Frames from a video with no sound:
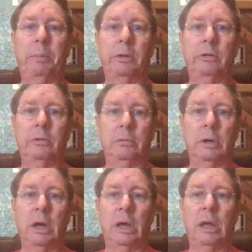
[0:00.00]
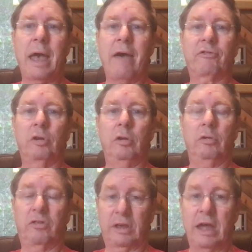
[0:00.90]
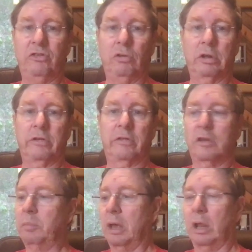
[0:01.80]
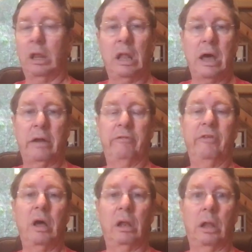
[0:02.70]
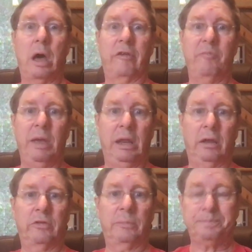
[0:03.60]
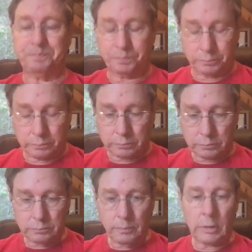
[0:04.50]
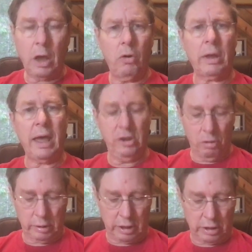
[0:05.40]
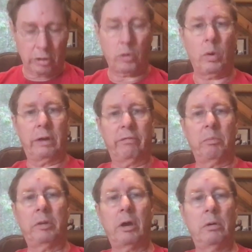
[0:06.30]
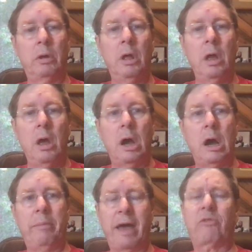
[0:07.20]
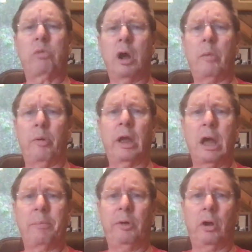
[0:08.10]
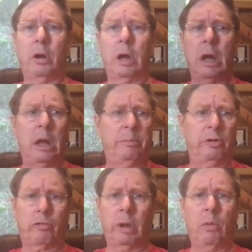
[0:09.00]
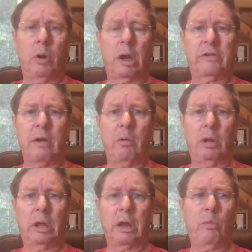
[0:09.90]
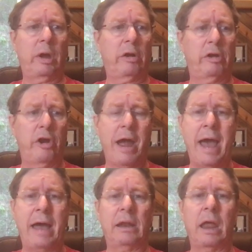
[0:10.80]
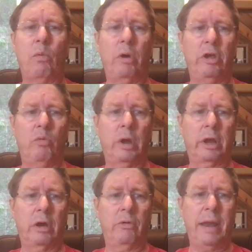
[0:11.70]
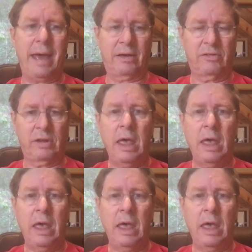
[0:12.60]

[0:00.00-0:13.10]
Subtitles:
it to afternoon schedule, because it's going to be a lot of meetings. Okay, you're only going to go to one of them though. That's where I'll bring up your degree works, and we'll look at where you're at and where you want to go next.